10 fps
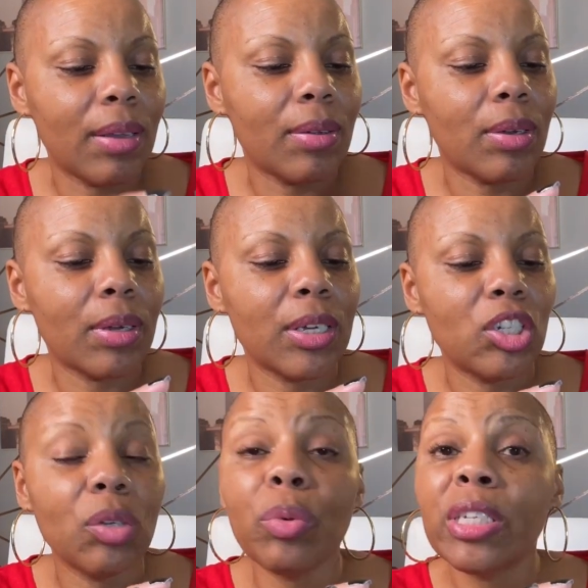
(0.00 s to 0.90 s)
Hold on,
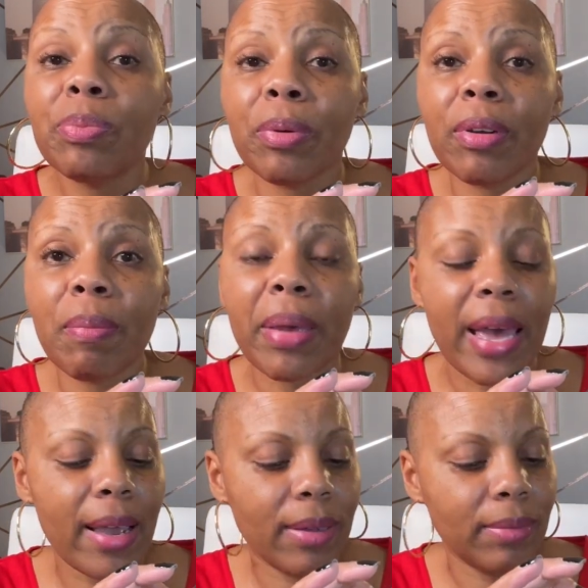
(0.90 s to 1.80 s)
because she whispering
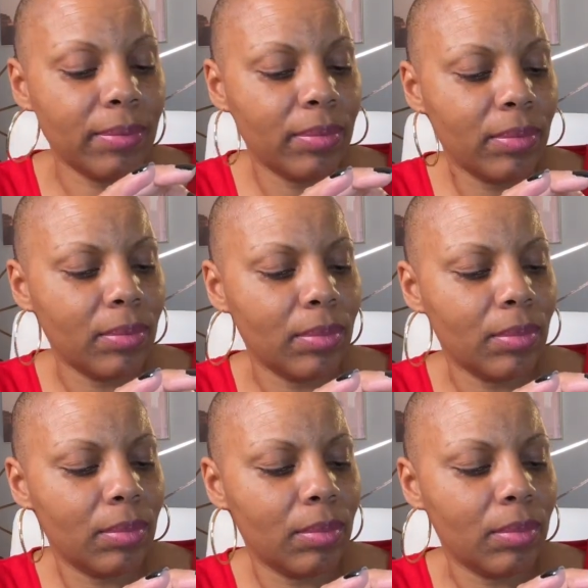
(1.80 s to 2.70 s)
back. Here's
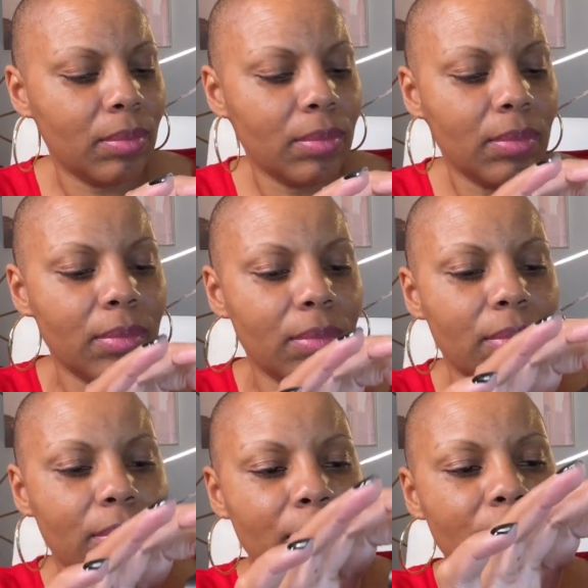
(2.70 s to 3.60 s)
a few
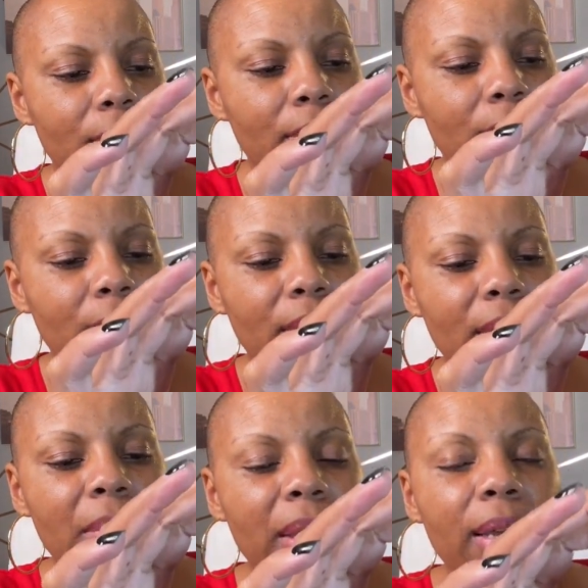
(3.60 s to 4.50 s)
recipes.
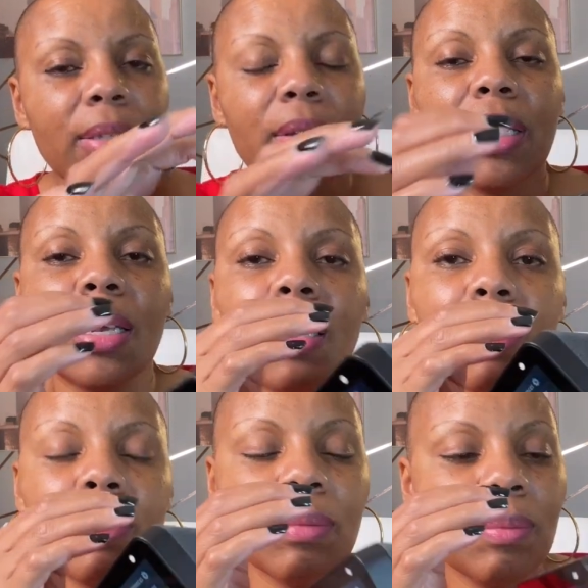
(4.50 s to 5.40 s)
Let me ask her again.